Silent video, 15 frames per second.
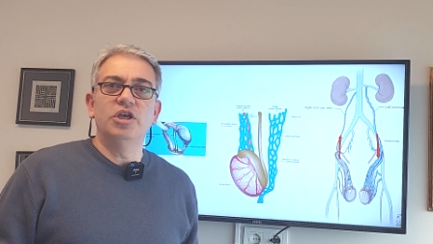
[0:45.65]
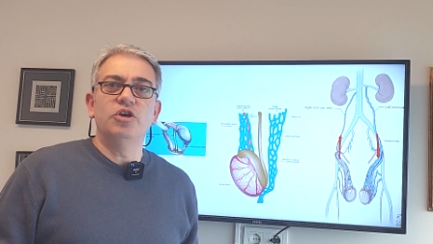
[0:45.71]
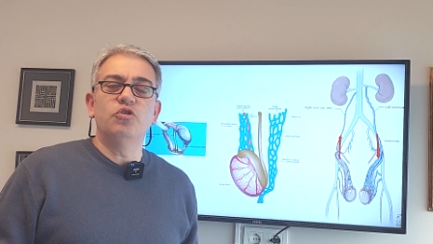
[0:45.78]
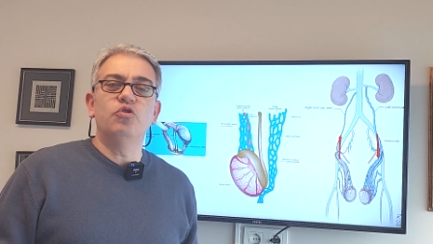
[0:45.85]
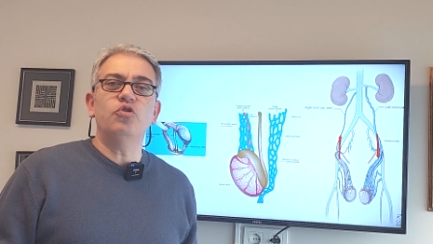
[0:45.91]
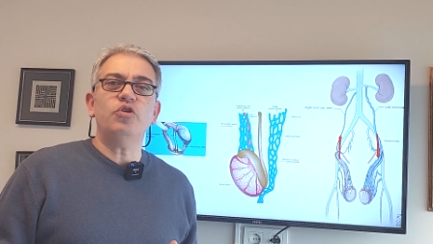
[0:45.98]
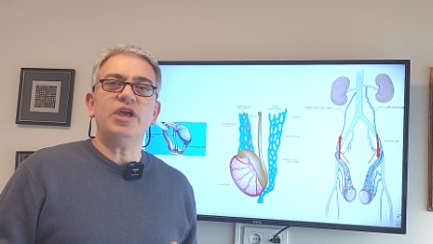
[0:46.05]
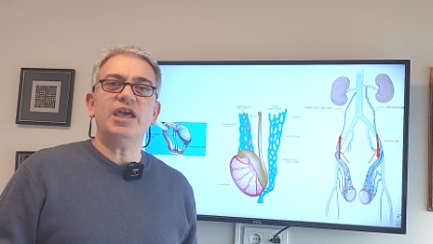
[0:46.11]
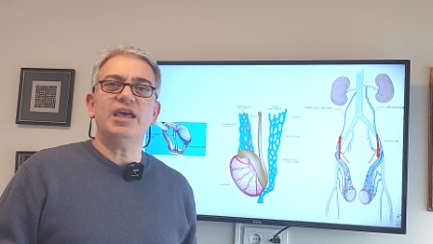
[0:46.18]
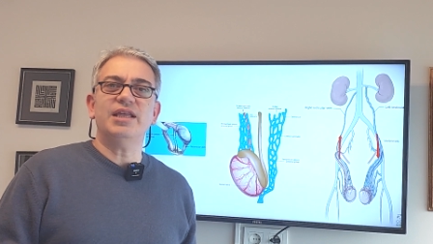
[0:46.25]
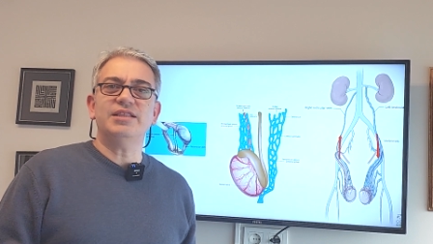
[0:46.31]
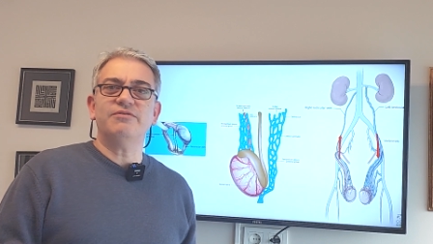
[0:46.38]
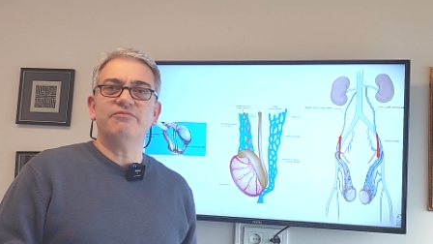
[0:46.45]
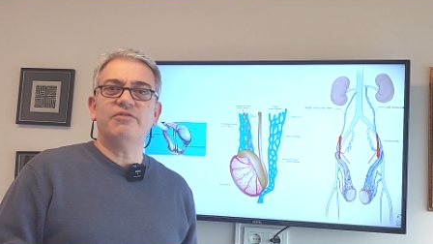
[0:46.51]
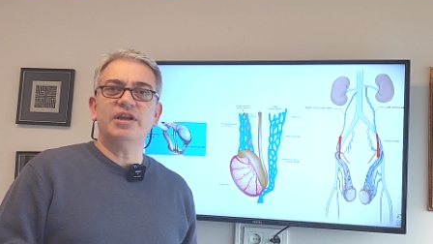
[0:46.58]
who
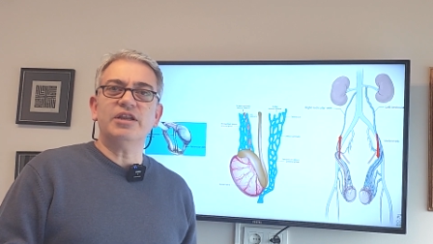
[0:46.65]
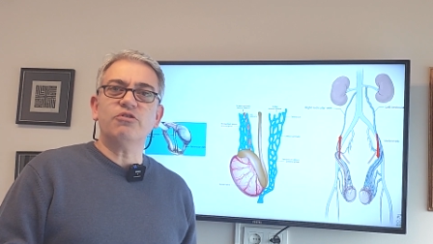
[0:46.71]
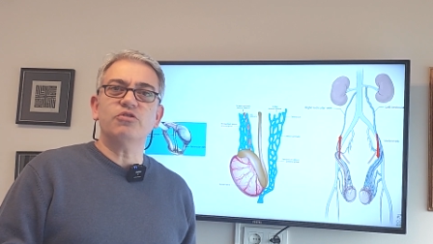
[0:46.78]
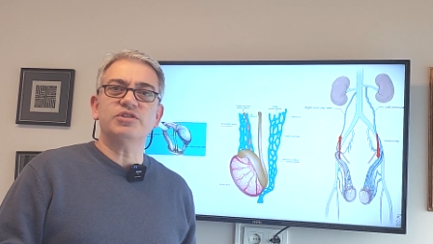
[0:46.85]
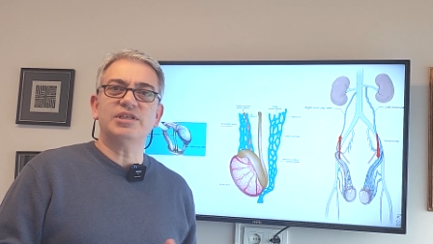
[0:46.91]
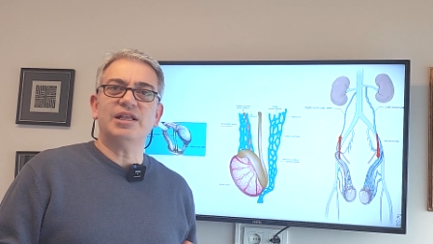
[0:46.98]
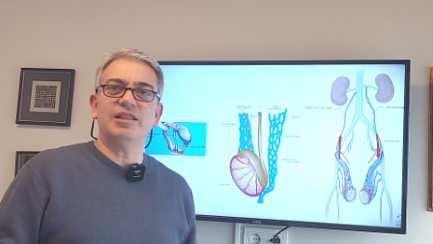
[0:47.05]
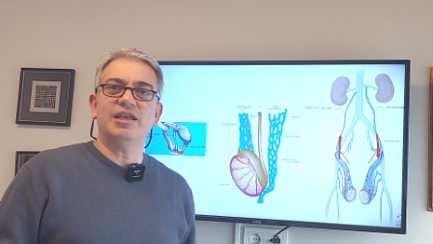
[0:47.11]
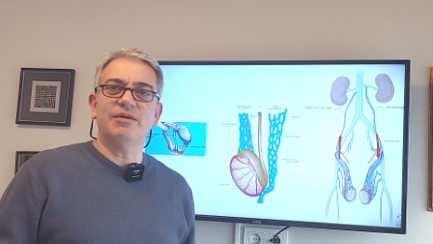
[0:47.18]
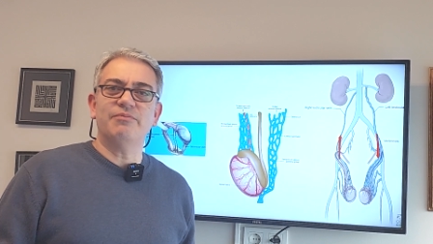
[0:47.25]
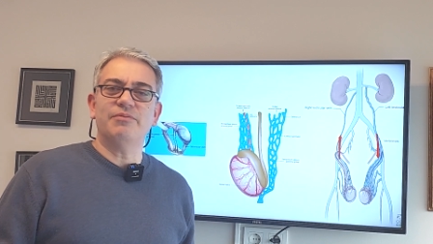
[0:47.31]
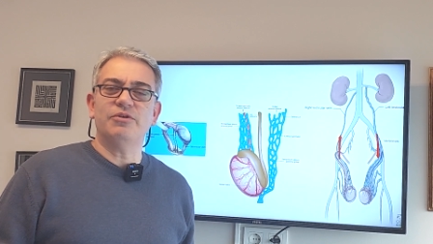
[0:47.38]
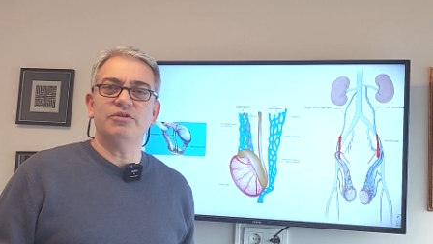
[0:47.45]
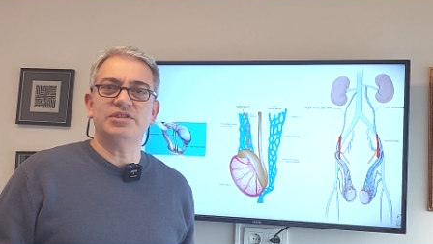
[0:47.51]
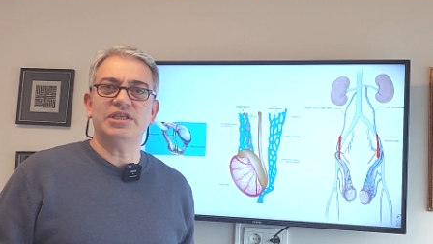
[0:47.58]
had varicocele
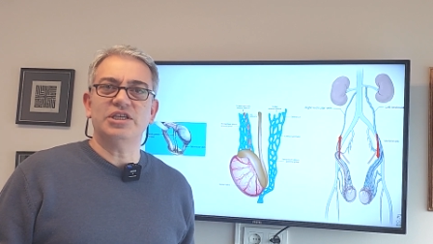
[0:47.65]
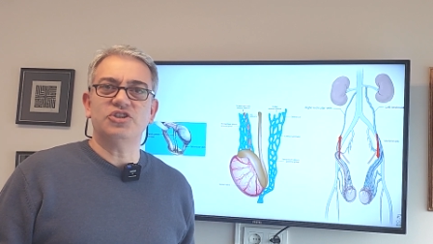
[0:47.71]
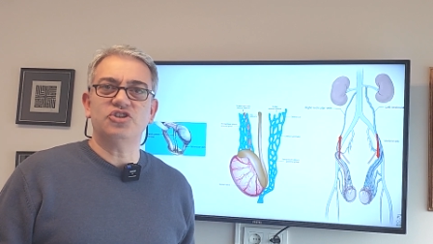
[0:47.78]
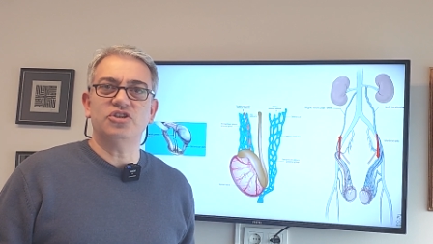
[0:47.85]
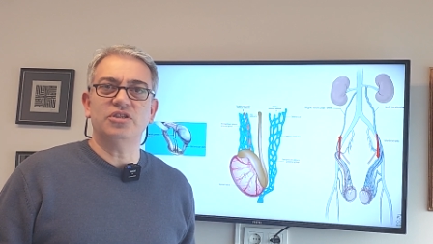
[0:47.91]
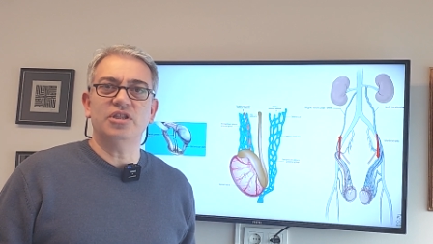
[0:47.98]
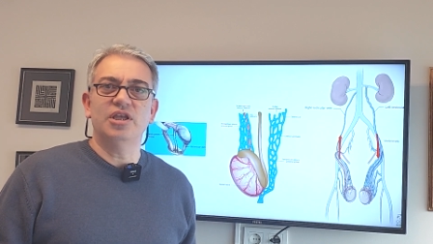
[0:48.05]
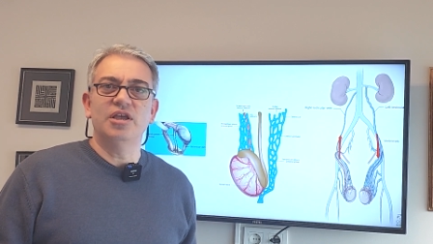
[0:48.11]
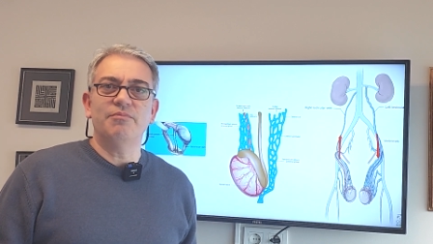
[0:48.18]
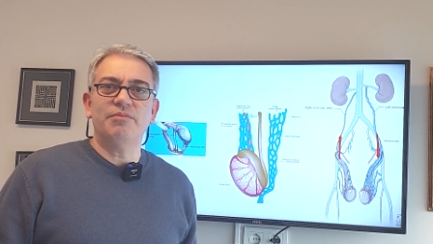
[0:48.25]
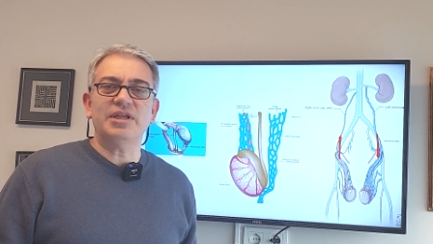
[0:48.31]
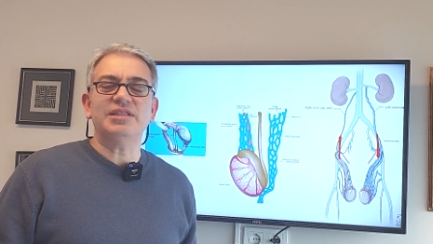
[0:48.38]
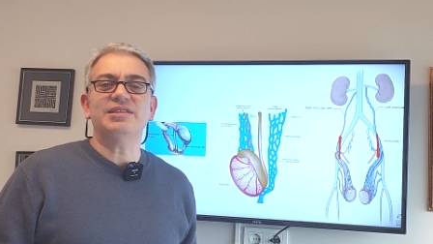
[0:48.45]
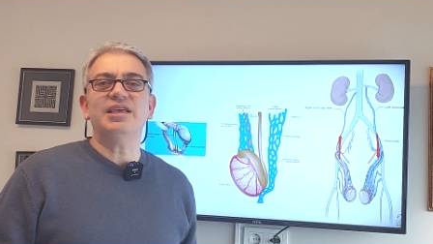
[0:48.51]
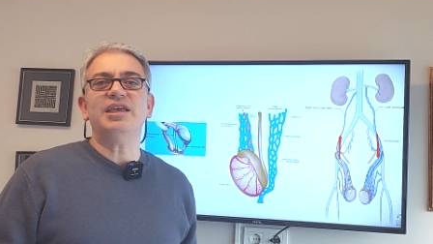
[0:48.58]
embolization,
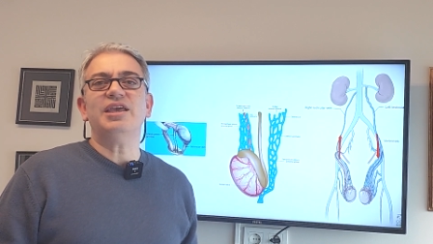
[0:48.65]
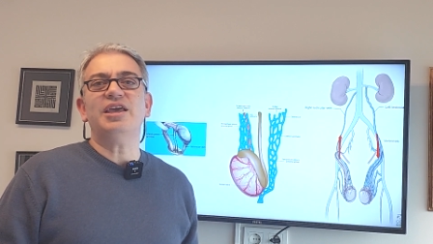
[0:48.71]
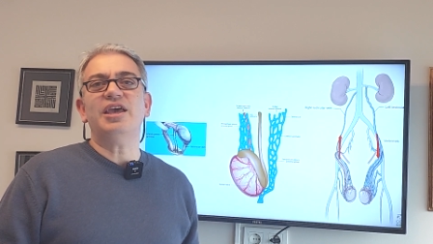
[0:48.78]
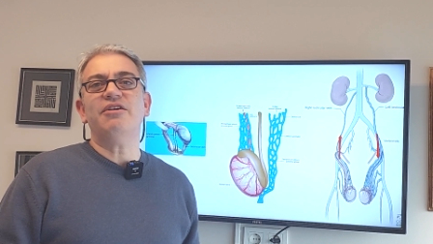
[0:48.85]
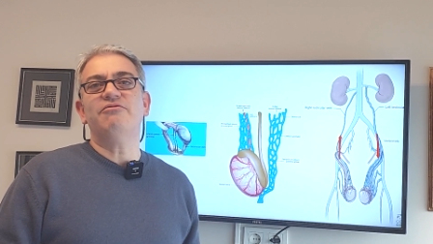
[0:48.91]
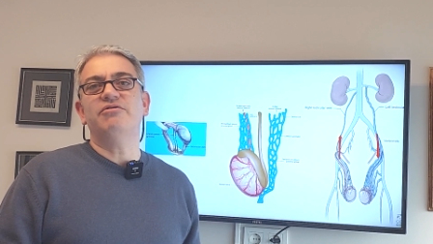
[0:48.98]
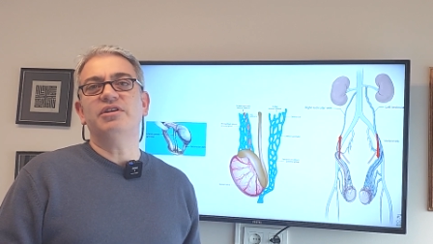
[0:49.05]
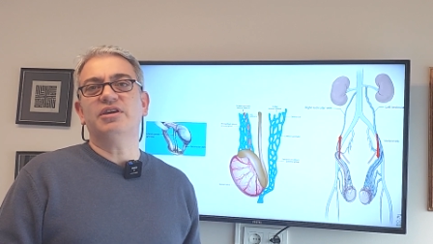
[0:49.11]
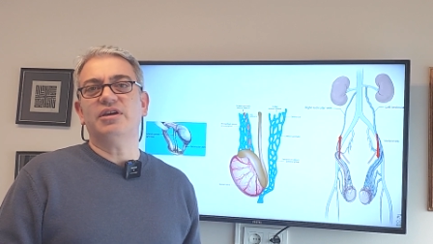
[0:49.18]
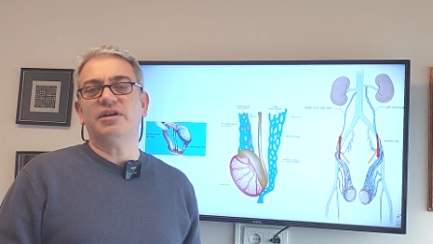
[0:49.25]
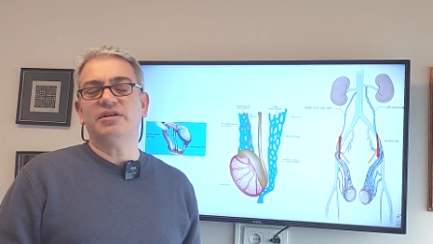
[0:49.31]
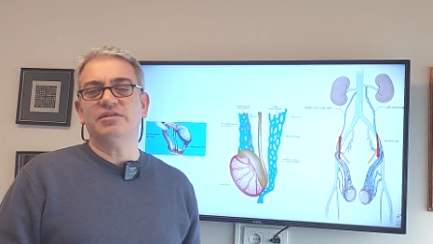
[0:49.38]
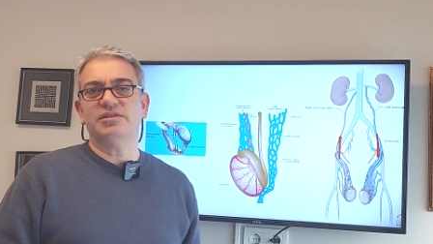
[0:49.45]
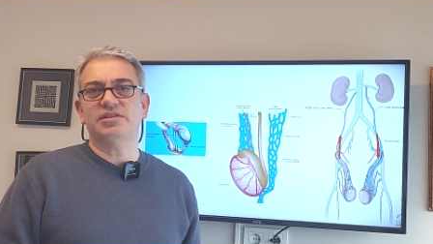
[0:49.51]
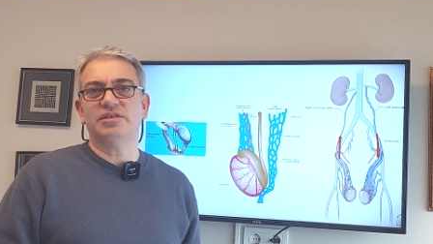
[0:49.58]
but they have
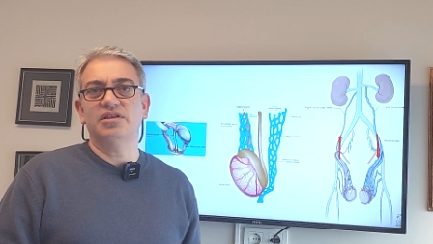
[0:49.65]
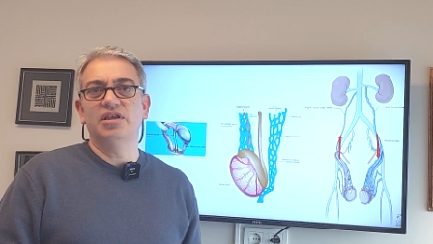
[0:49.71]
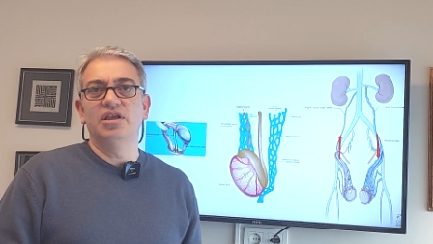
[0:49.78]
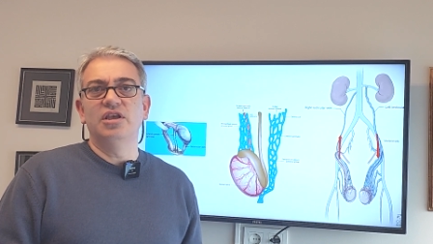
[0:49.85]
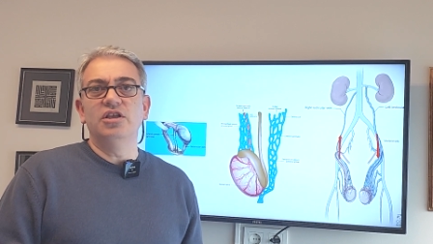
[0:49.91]
recurrence.